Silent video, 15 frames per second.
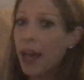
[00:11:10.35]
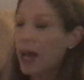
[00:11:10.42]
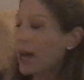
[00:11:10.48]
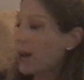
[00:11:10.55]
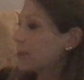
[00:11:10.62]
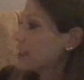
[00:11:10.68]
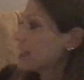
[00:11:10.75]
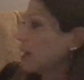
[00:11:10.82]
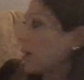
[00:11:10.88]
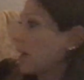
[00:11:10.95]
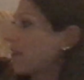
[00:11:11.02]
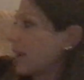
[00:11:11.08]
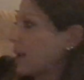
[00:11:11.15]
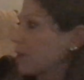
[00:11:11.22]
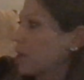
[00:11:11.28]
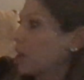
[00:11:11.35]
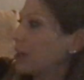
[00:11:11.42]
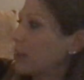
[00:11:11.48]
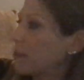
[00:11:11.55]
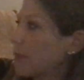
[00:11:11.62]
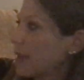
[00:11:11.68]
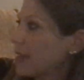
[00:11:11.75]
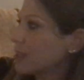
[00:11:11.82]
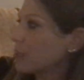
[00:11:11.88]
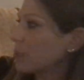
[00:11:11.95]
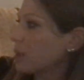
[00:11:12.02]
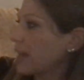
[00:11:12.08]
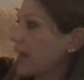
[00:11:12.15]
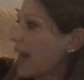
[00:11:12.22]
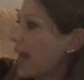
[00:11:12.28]
So if I'm calling base
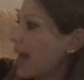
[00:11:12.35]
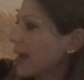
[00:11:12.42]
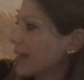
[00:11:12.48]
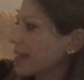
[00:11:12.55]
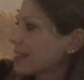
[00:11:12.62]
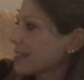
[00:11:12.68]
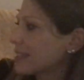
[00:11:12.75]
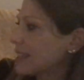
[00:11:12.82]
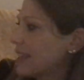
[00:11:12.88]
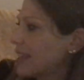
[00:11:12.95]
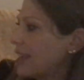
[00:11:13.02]
1 x